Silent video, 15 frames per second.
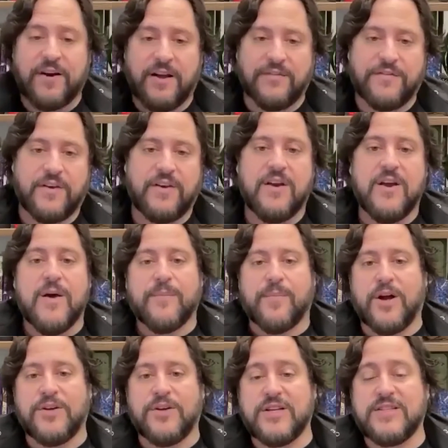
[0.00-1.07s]
elephant
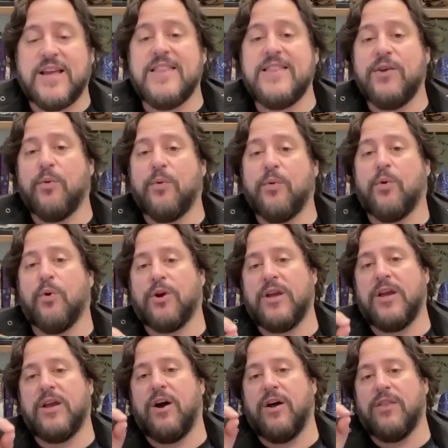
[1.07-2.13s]
projects, and then we're
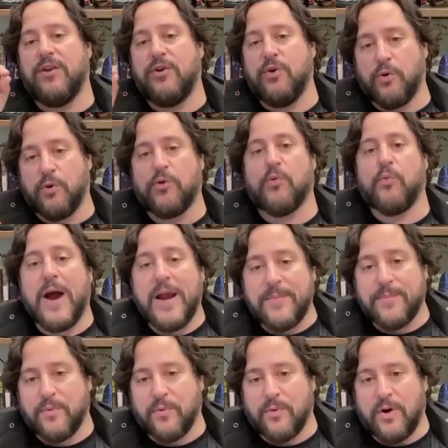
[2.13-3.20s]
working on the northern white
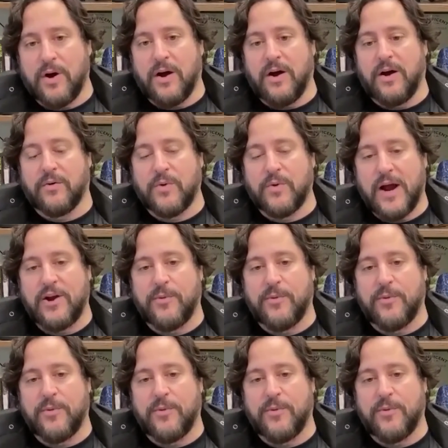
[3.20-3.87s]
rhino